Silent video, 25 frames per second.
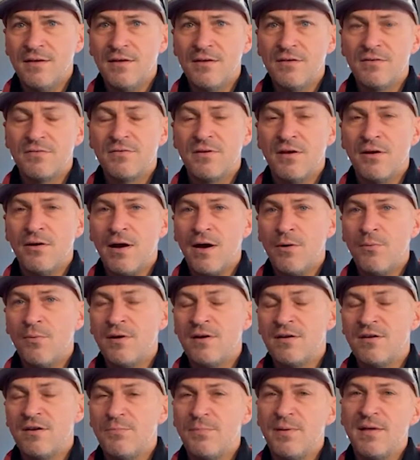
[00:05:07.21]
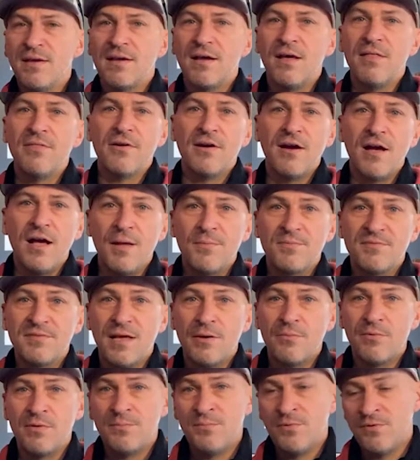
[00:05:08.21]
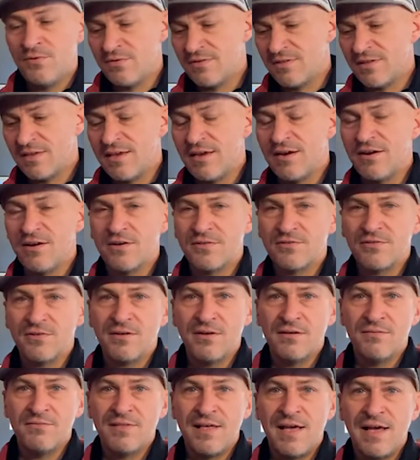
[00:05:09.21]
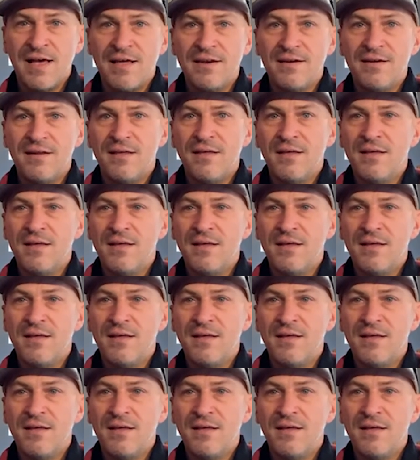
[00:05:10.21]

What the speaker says: So I wanted to pick other hops that would boost the character of that.